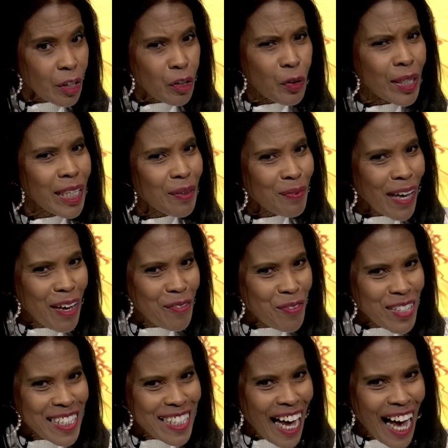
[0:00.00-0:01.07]
You keep
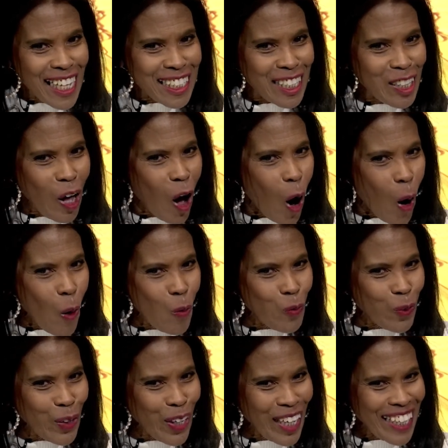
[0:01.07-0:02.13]
emphasizing the
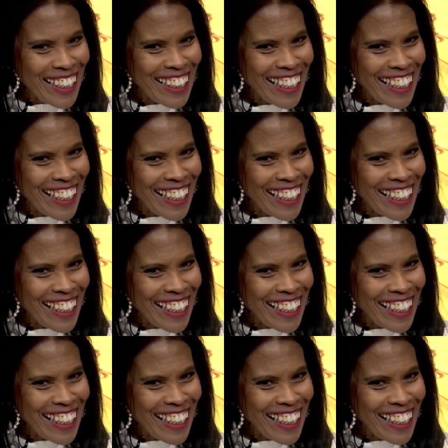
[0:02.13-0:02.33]
homework.